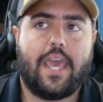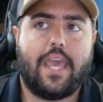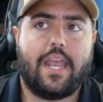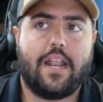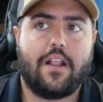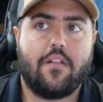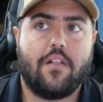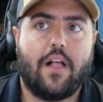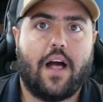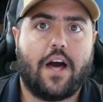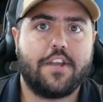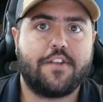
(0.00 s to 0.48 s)

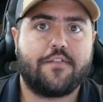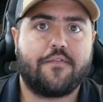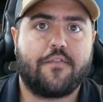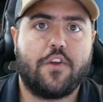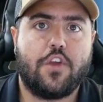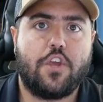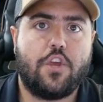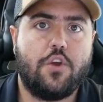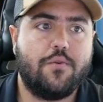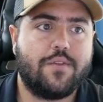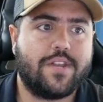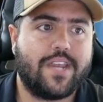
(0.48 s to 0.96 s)
it allows
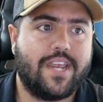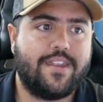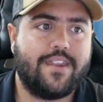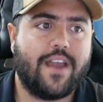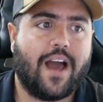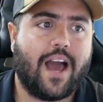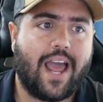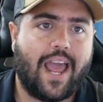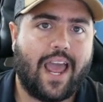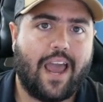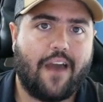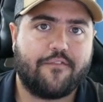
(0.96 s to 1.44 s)
for you to
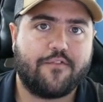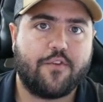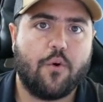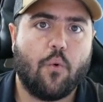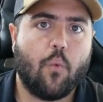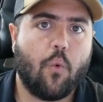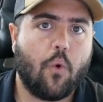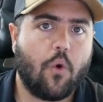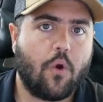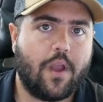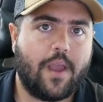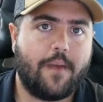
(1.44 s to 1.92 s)
not have to
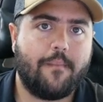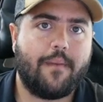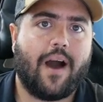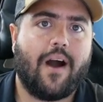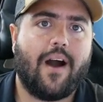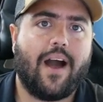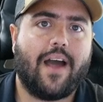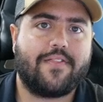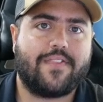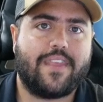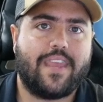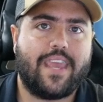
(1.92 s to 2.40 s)
worry
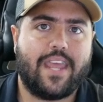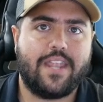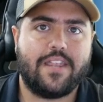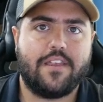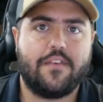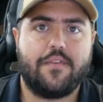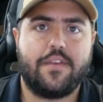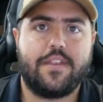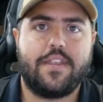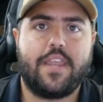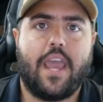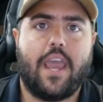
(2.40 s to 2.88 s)
about at the
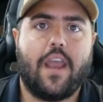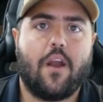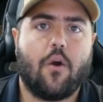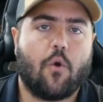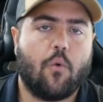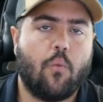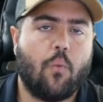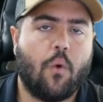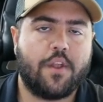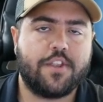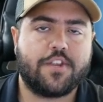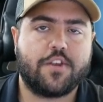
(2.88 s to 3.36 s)
end of the day
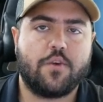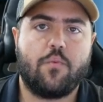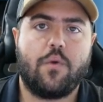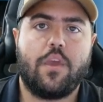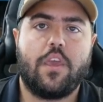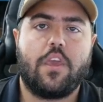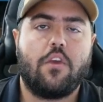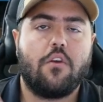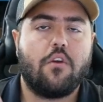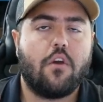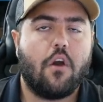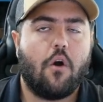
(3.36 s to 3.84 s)
or once a
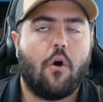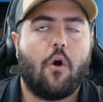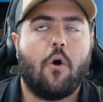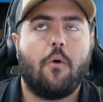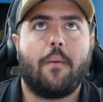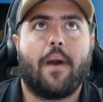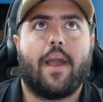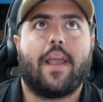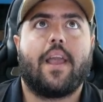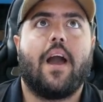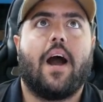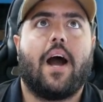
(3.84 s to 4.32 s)
week you go,
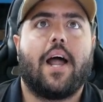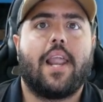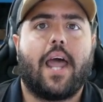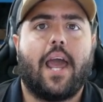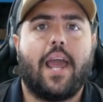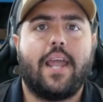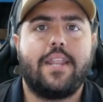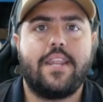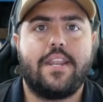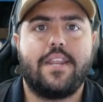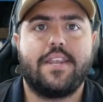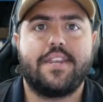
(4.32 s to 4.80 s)
oh my God,
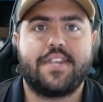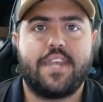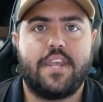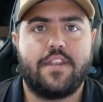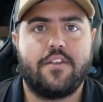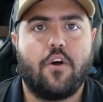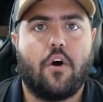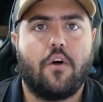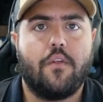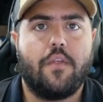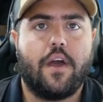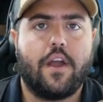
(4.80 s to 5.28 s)
I need to
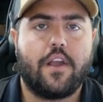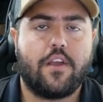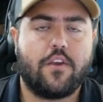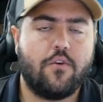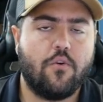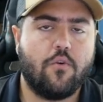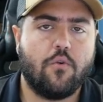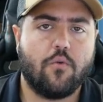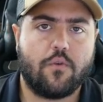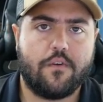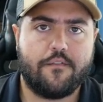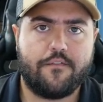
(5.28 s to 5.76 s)
send all that
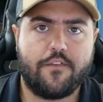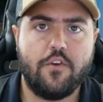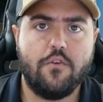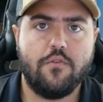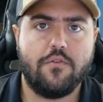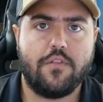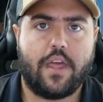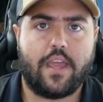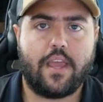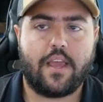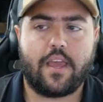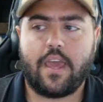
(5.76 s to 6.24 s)
Google
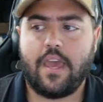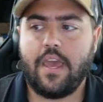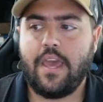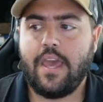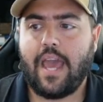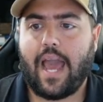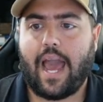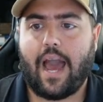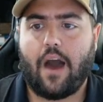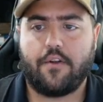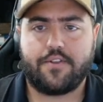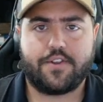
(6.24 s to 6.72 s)
review link
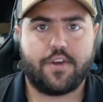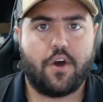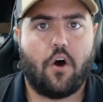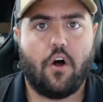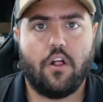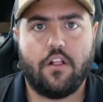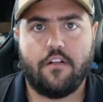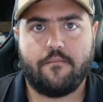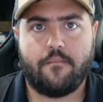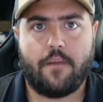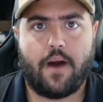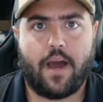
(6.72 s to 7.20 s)
out to
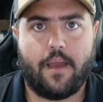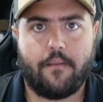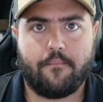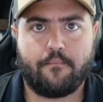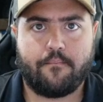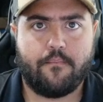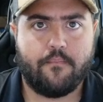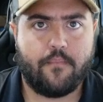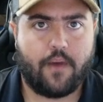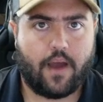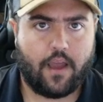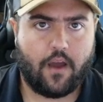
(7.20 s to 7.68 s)
all of my
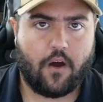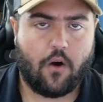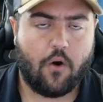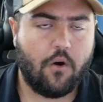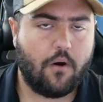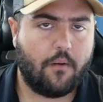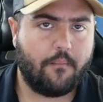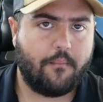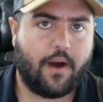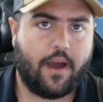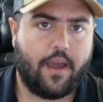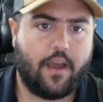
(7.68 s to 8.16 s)

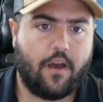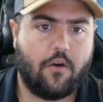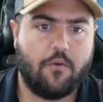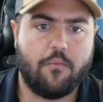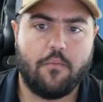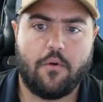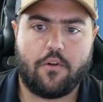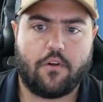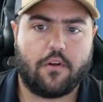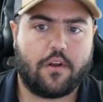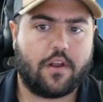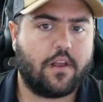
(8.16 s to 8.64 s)

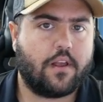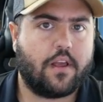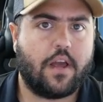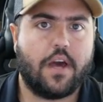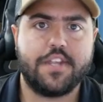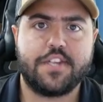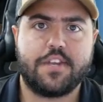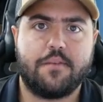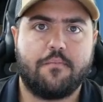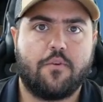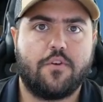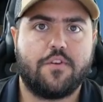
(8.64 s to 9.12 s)
homeowner
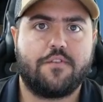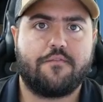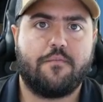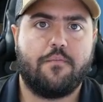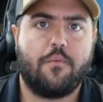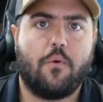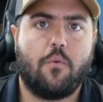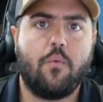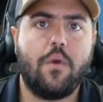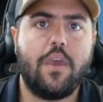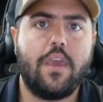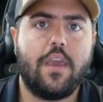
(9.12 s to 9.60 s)
customers
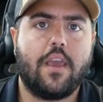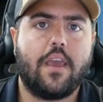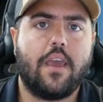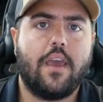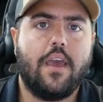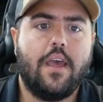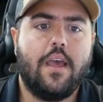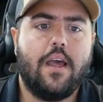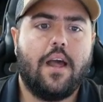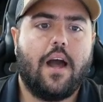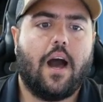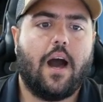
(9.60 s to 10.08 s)
from the
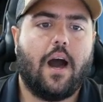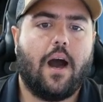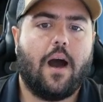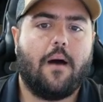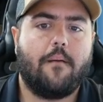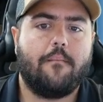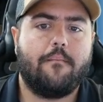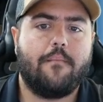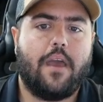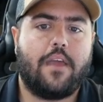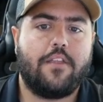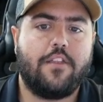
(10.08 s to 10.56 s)
week,
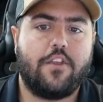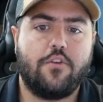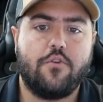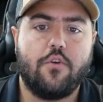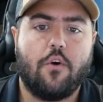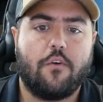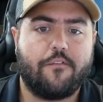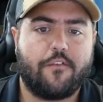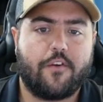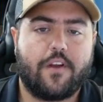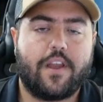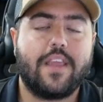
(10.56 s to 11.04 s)
and you
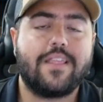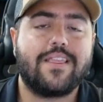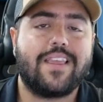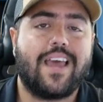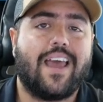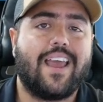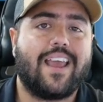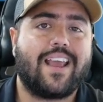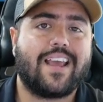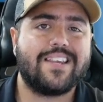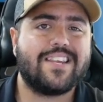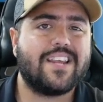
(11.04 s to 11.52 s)
don't forget
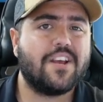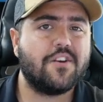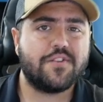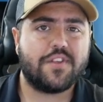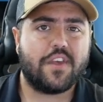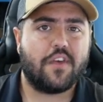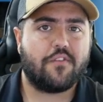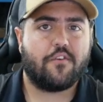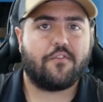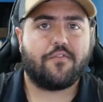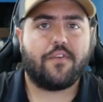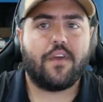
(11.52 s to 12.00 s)
that. Because
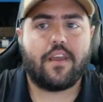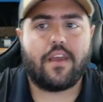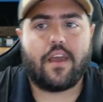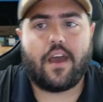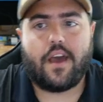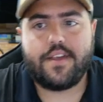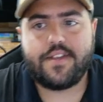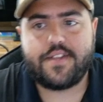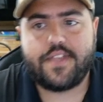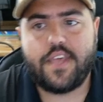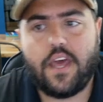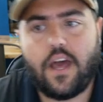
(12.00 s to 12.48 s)
here's the other thing,
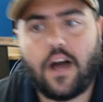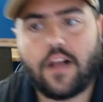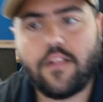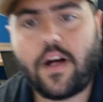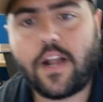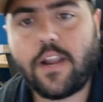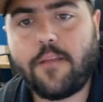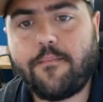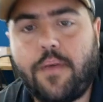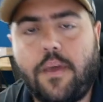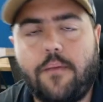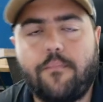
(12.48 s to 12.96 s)
guys, that a
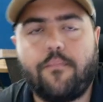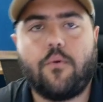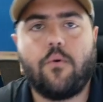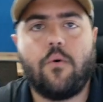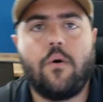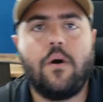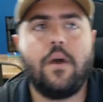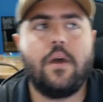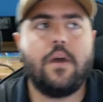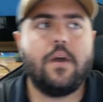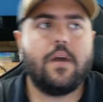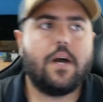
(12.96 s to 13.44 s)
lot of
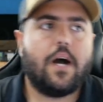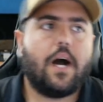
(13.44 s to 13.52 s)
people